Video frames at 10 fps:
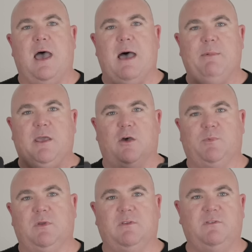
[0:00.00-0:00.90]
I'm gonna
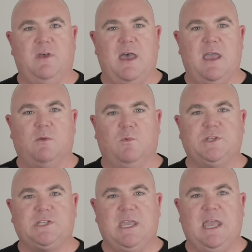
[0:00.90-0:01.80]
help you decide
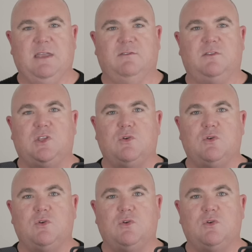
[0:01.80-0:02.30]
which case